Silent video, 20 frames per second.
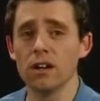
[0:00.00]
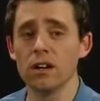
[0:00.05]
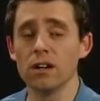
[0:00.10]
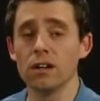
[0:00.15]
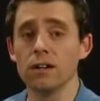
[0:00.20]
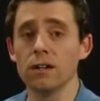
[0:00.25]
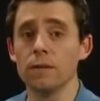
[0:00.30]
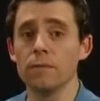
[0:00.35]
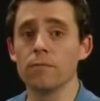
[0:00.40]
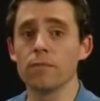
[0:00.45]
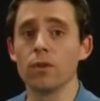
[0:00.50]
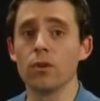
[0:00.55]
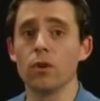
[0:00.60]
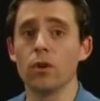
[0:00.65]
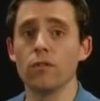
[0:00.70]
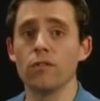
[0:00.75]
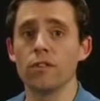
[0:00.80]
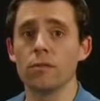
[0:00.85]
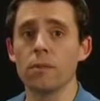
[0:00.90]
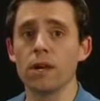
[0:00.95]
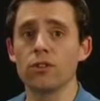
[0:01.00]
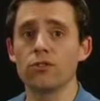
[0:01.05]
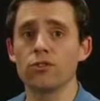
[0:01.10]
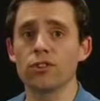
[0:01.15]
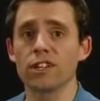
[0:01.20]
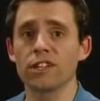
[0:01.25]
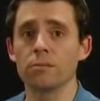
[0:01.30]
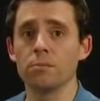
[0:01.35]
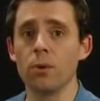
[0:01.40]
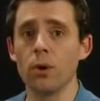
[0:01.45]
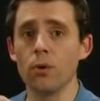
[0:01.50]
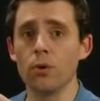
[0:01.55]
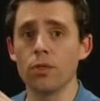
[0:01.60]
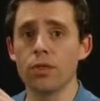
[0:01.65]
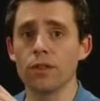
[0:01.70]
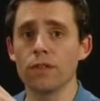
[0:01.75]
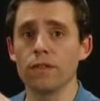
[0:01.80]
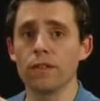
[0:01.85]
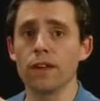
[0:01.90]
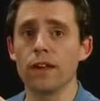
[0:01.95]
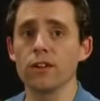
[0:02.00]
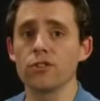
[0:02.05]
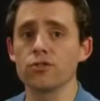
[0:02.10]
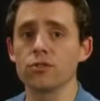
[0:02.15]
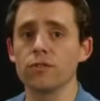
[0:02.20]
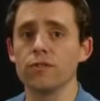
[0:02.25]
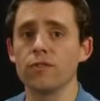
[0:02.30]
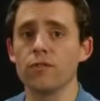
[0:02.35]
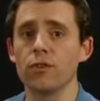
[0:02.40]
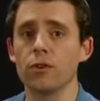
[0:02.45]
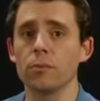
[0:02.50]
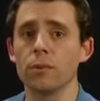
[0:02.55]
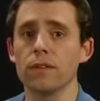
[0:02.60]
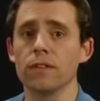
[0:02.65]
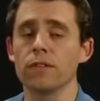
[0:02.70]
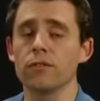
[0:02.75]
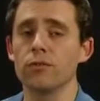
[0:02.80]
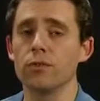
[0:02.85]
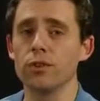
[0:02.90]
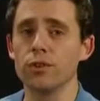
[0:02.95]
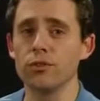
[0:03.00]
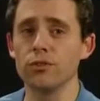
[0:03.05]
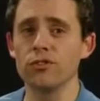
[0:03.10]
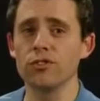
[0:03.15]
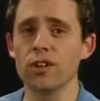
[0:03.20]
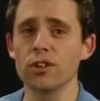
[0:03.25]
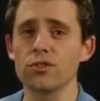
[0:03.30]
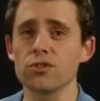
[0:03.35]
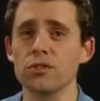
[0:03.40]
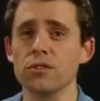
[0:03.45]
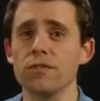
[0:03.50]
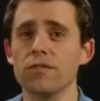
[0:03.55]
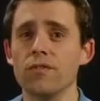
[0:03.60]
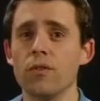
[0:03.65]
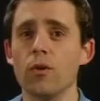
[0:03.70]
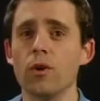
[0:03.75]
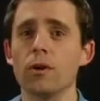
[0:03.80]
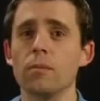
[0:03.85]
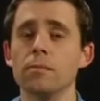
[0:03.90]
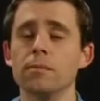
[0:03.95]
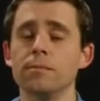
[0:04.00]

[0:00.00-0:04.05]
um, of the matrix, both in the echelon form and the reduced echelon form.